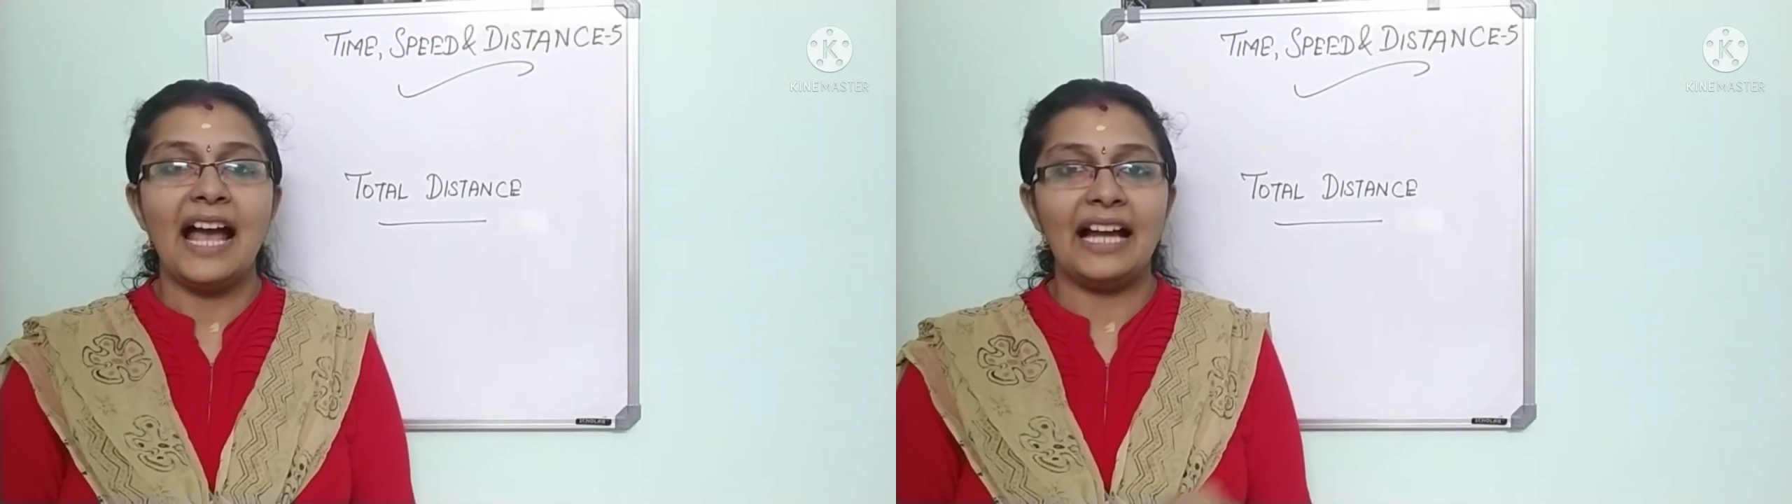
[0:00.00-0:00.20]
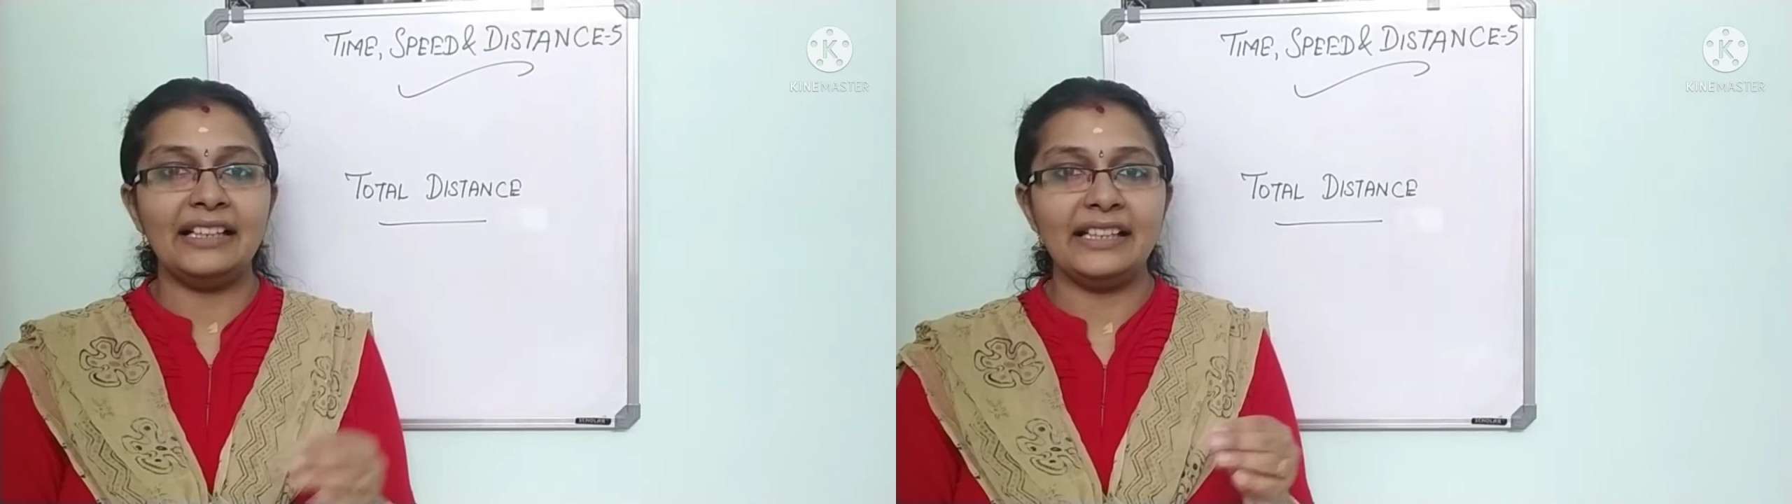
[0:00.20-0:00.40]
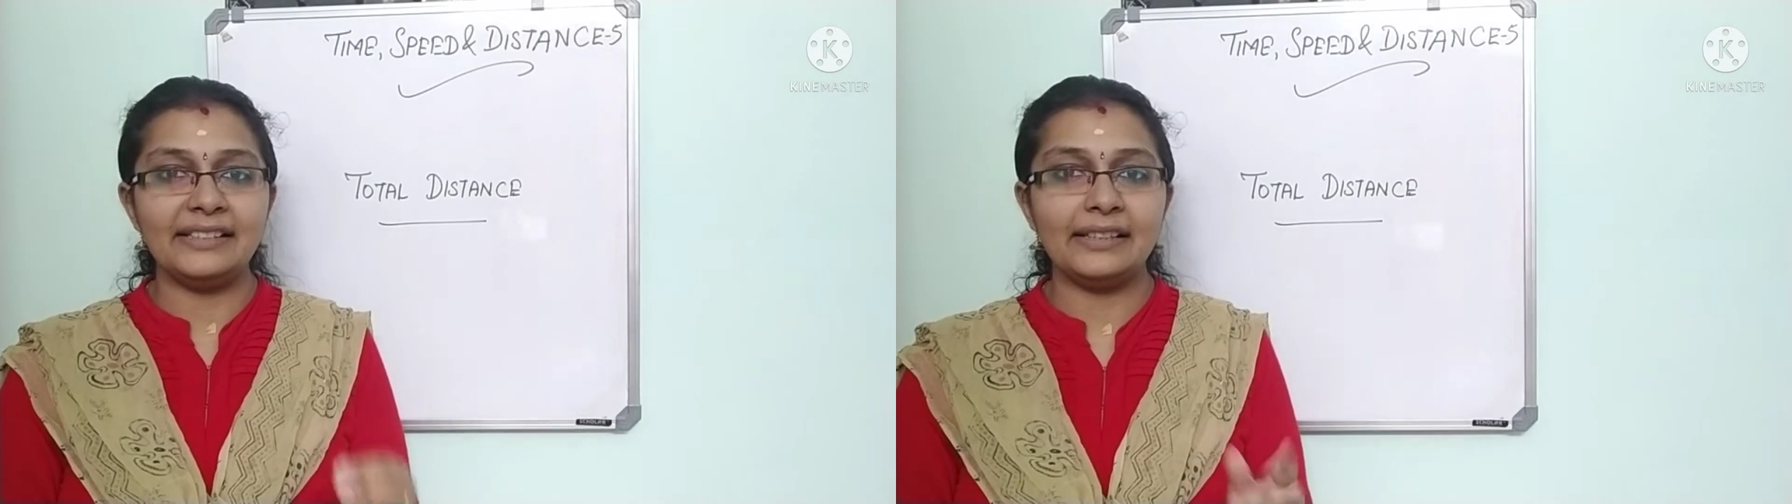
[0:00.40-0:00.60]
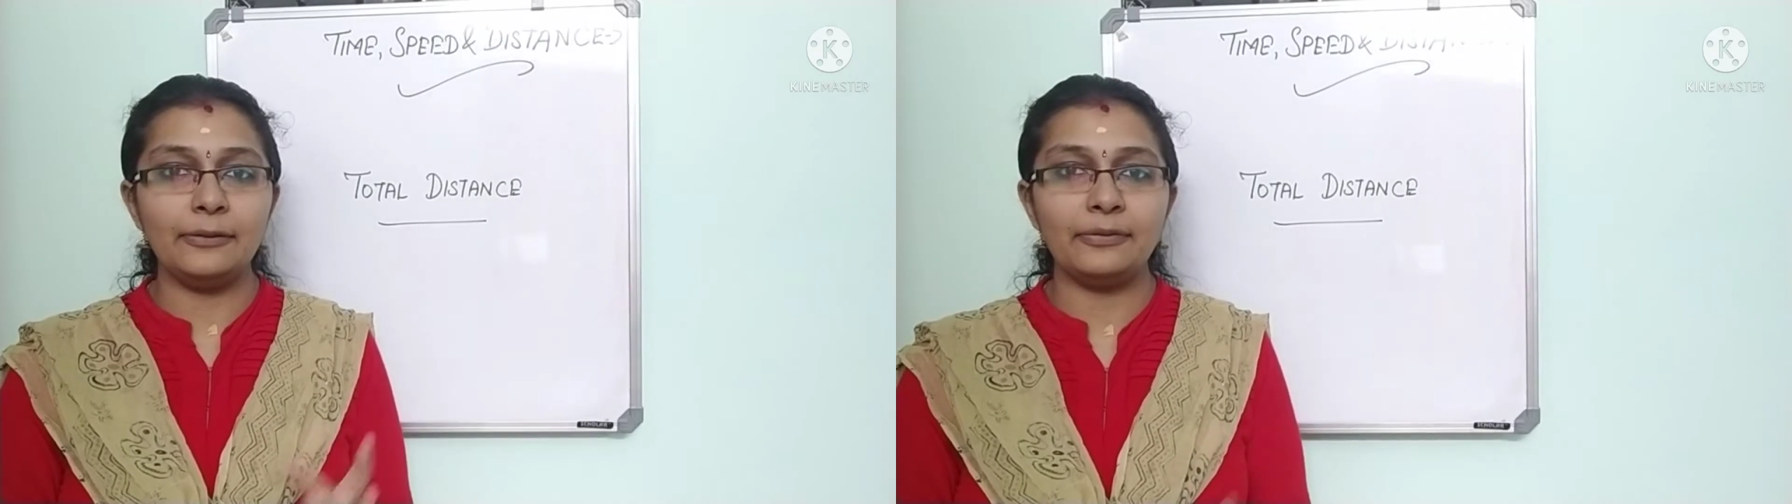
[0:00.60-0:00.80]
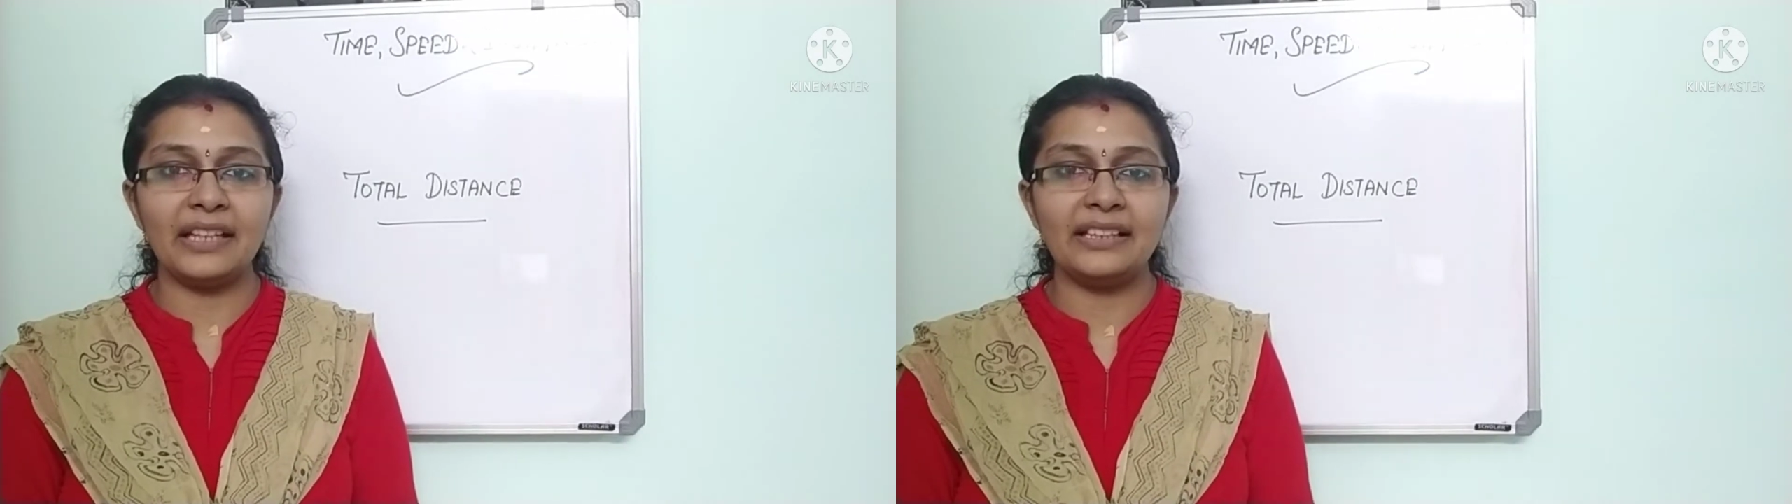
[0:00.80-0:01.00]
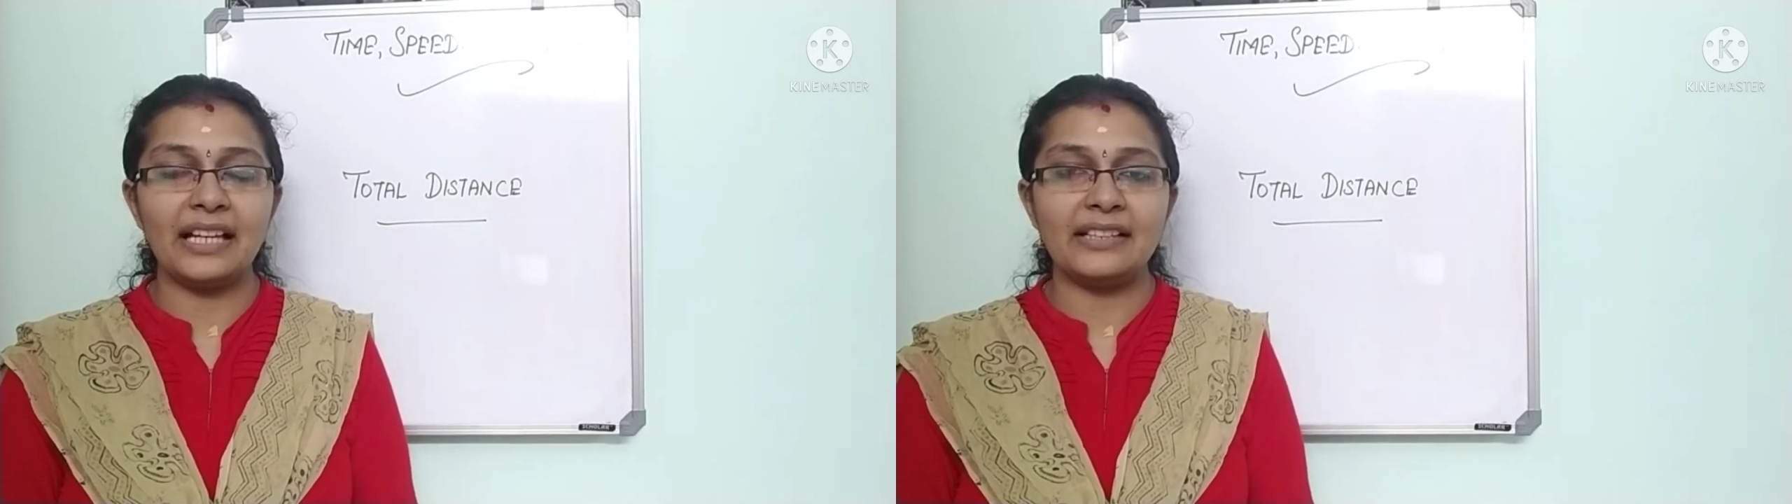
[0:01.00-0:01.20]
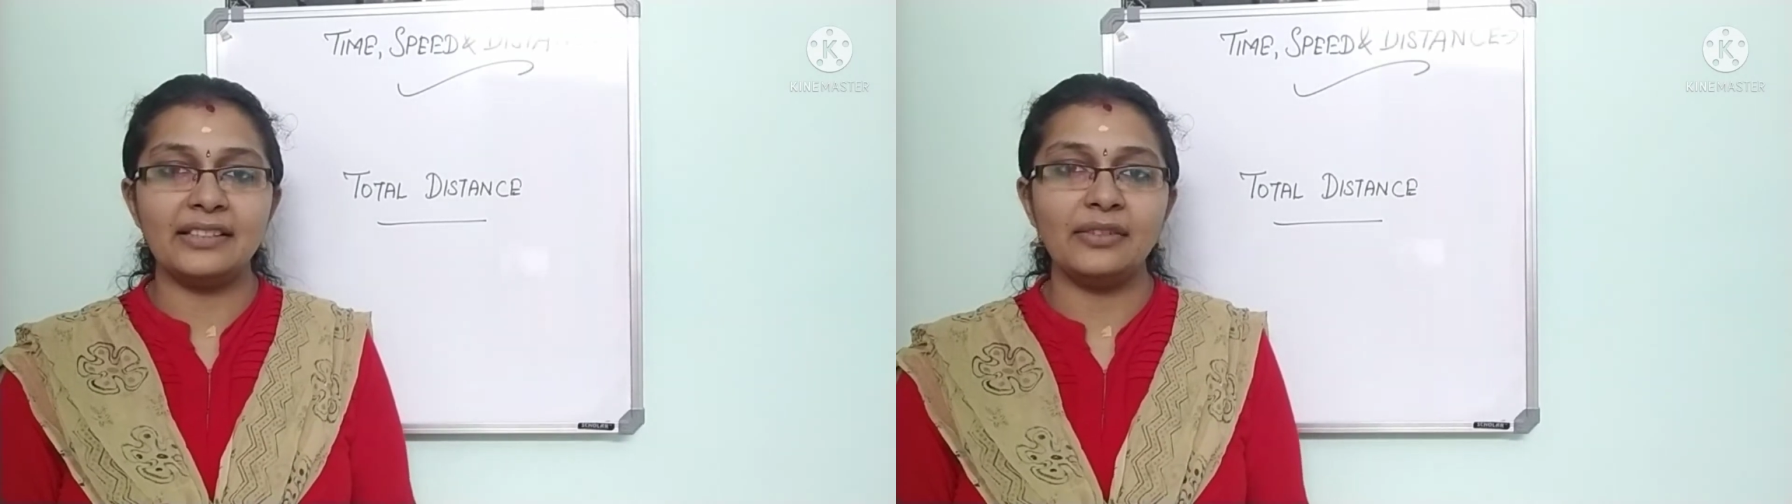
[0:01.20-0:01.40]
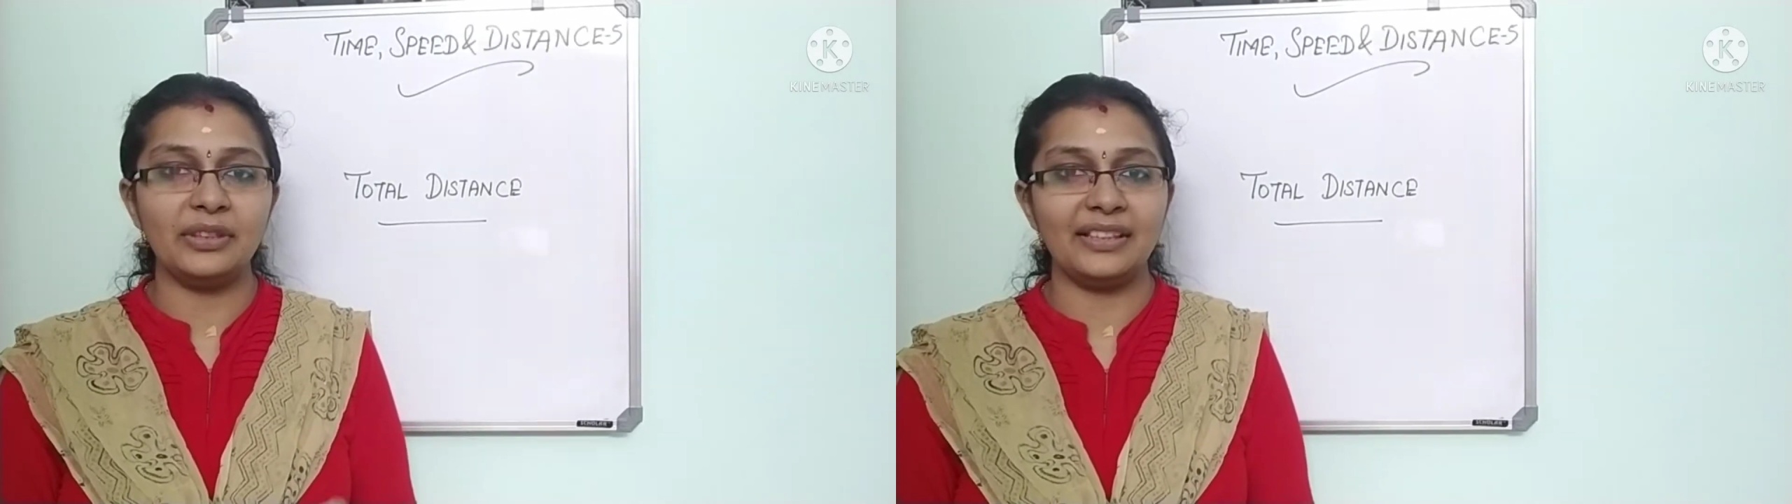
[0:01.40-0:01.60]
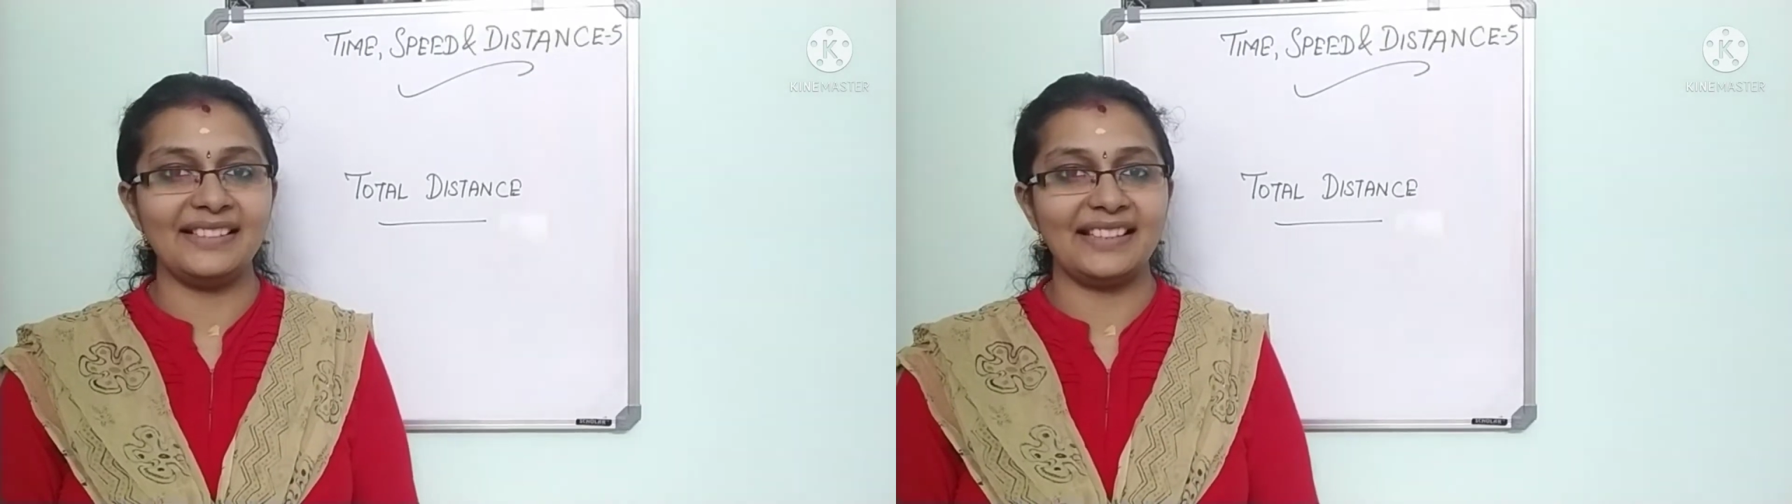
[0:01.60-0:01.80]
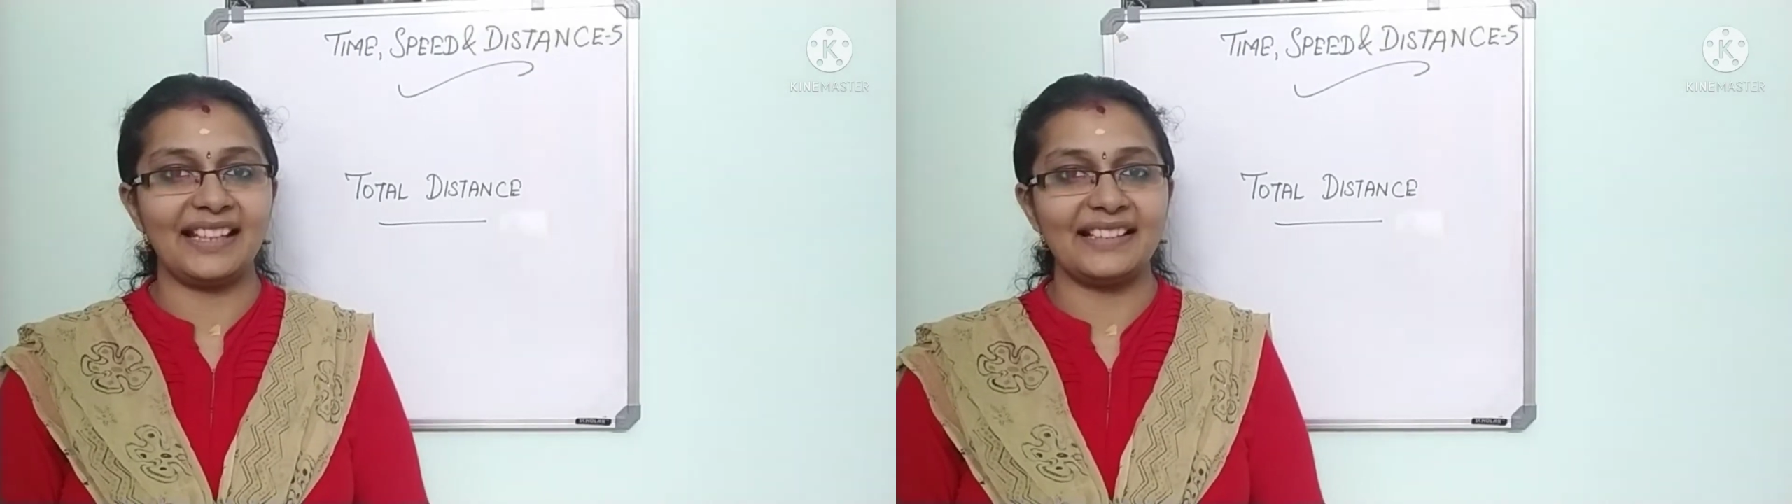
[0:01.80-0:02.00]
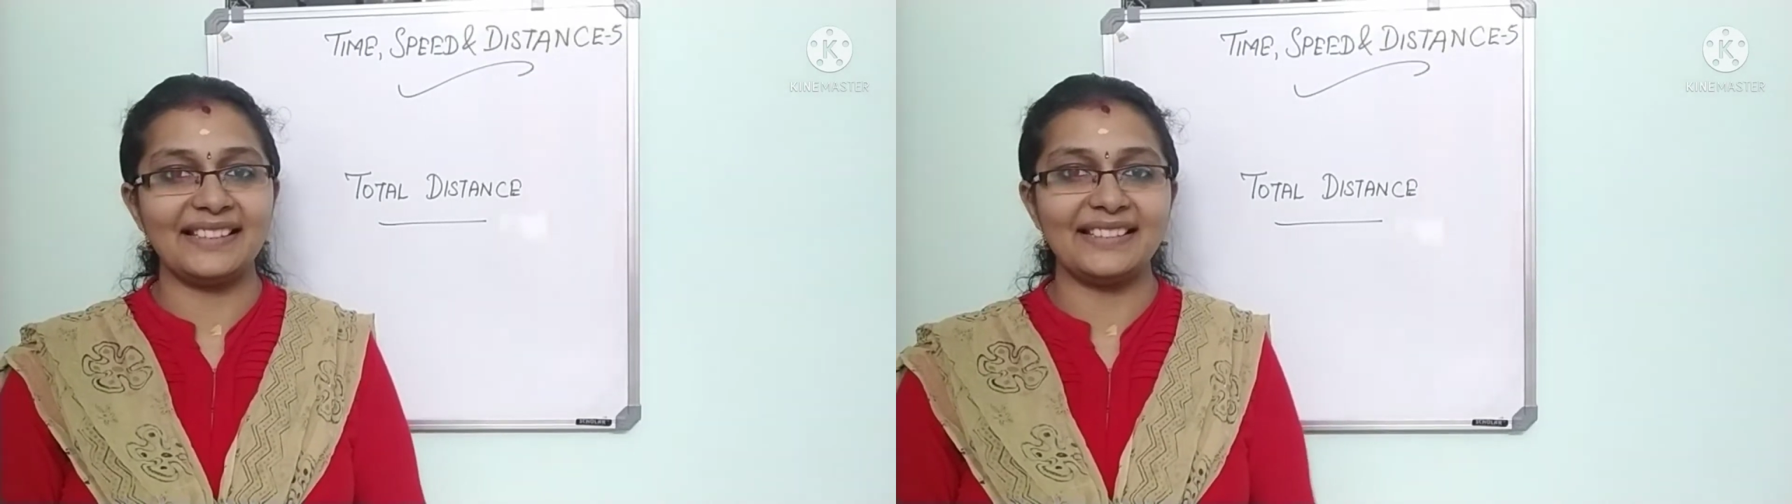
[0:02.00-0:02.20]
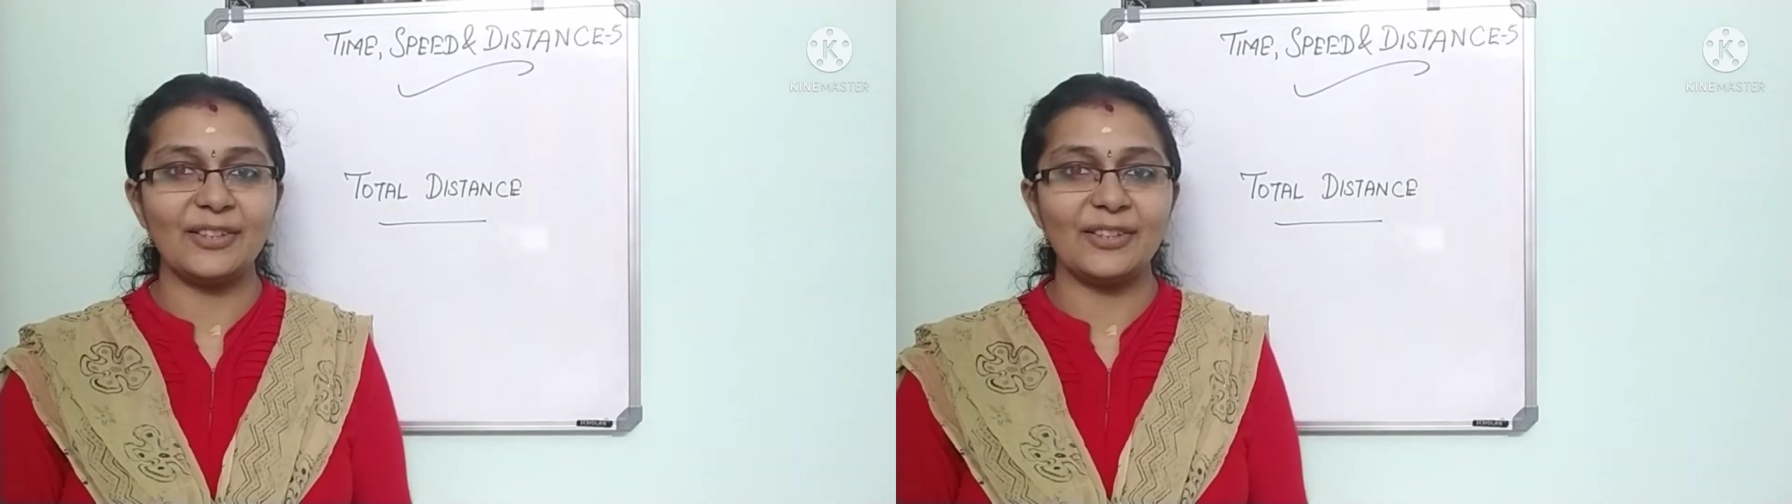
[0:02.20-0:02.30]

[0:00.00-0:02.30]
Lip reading: and easily find the answer within seconds.